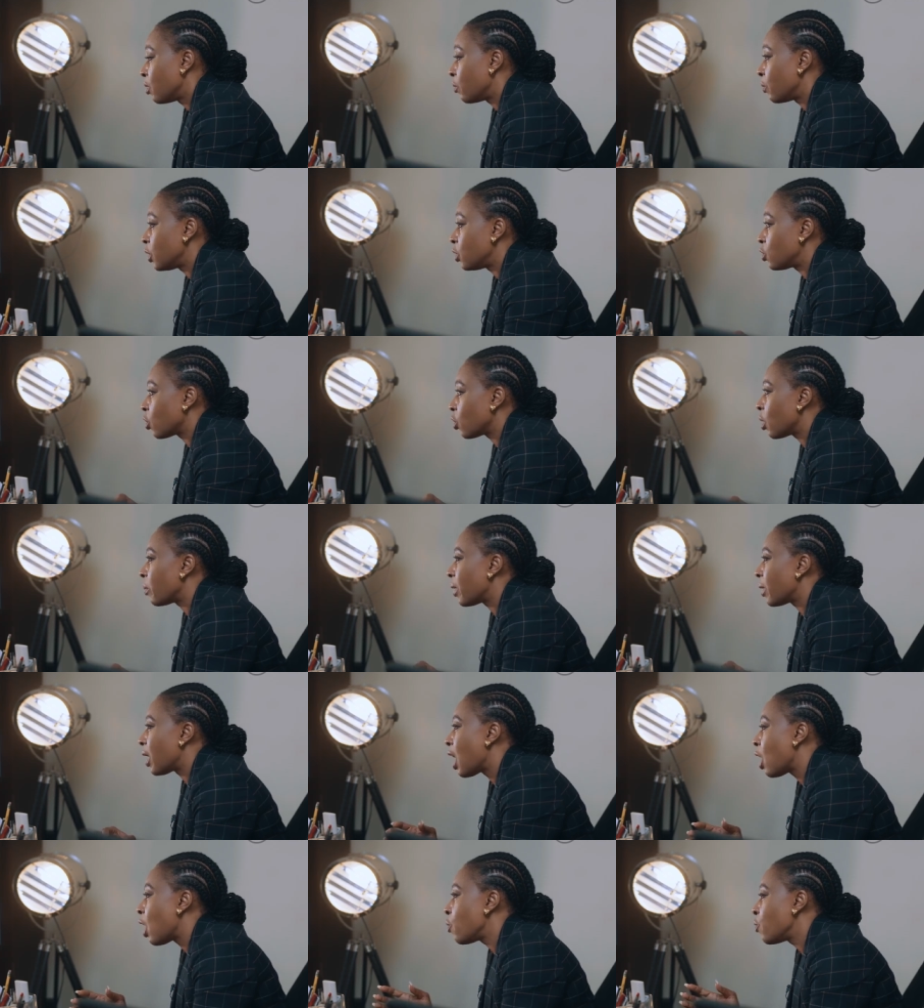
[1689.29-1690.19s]
when you talk
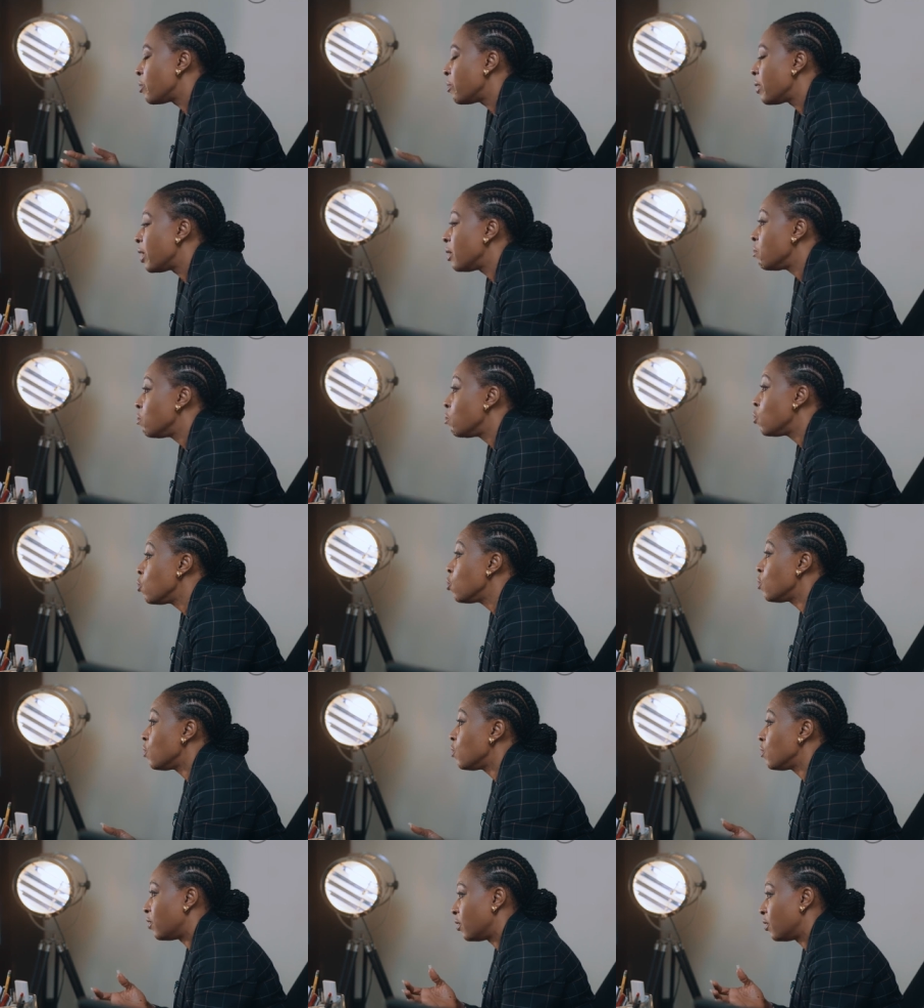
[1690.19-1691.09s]
about how women
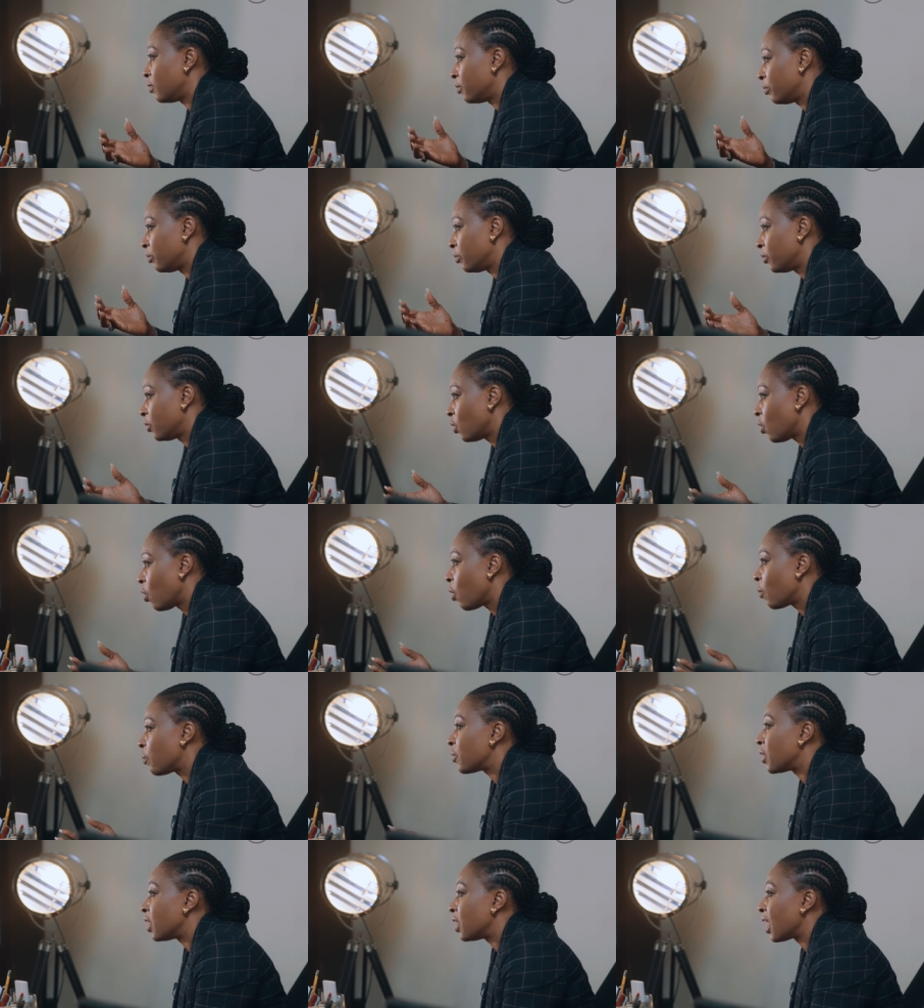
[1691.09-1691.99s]
move
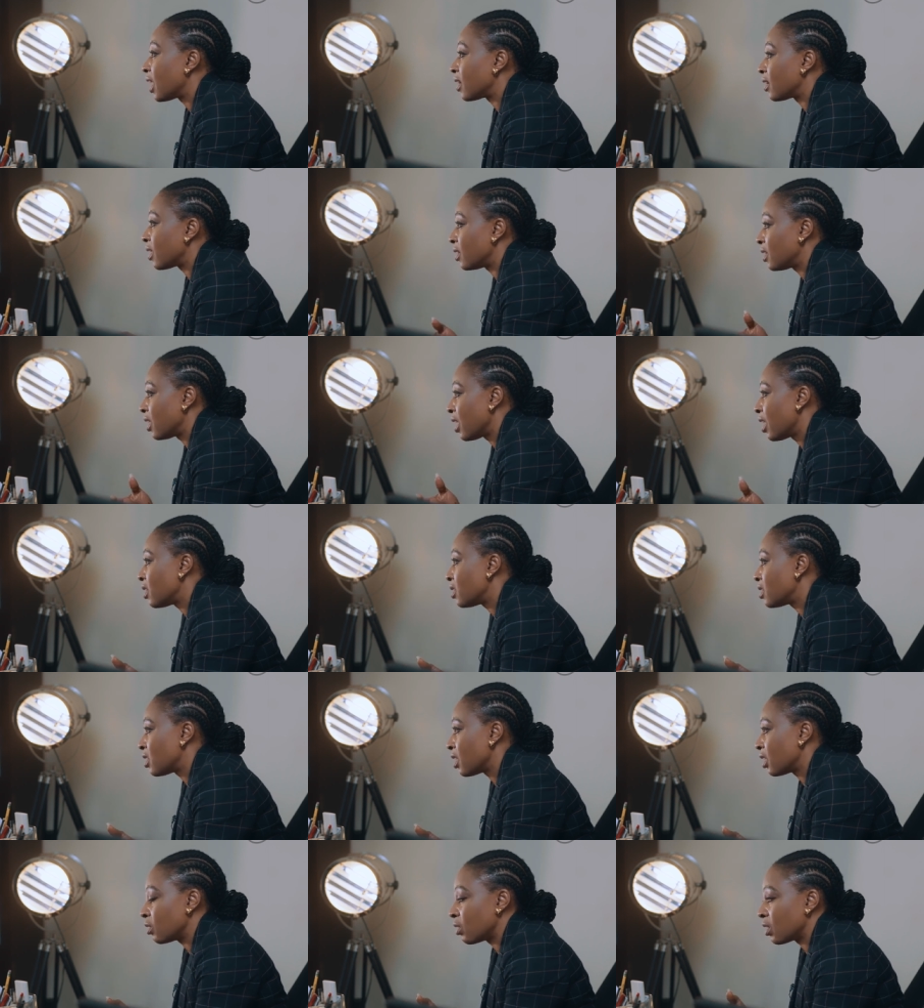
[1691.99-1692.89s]
up the ladder in the
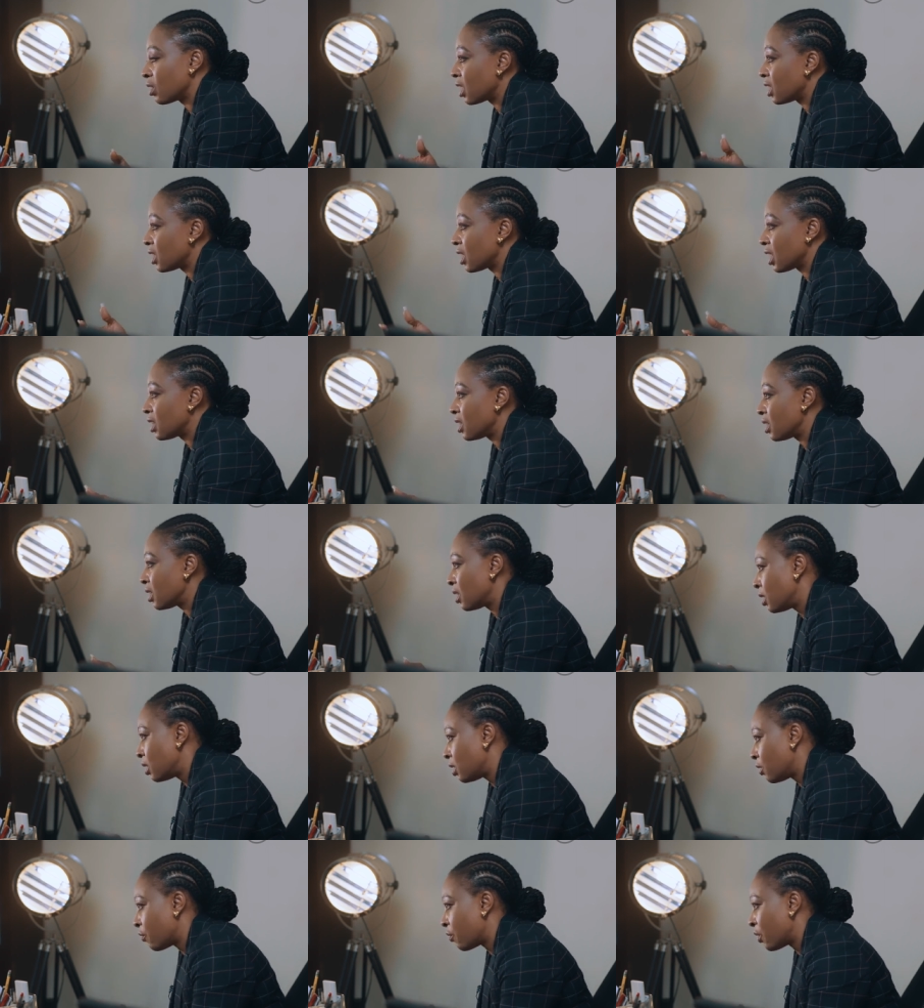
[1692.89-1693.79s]
health sector, then that is
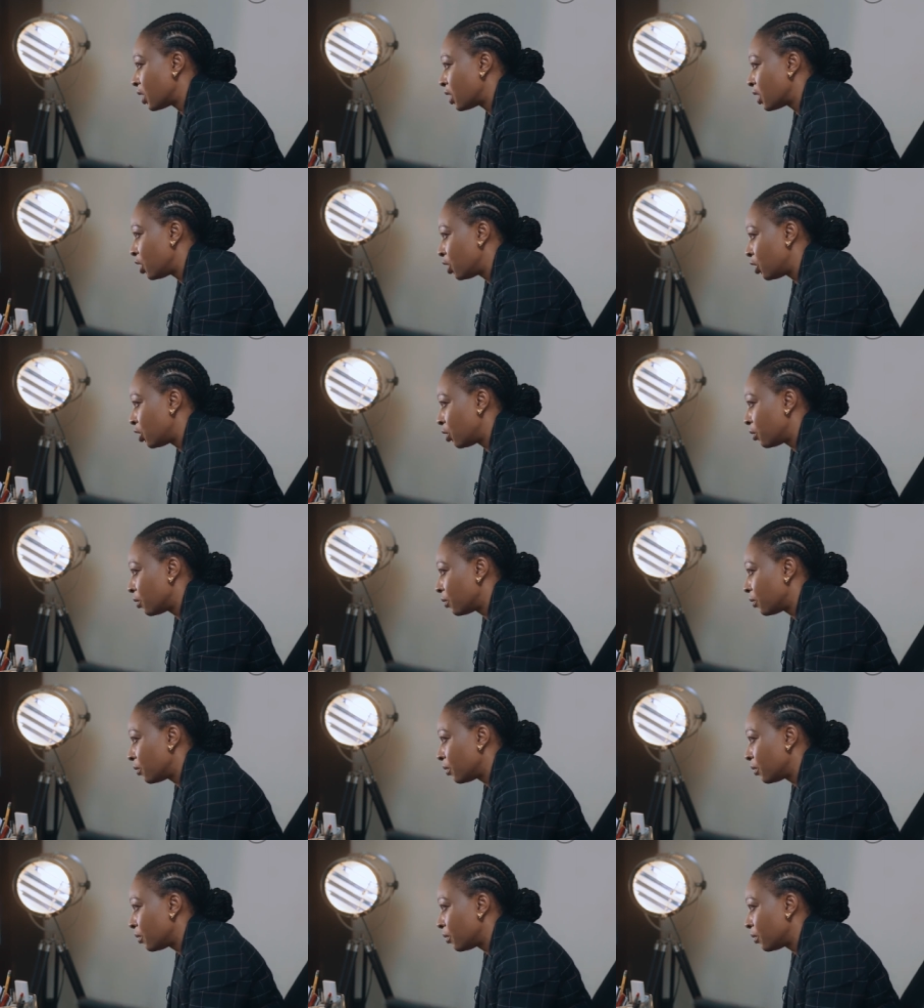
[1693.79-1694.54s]
a different issue.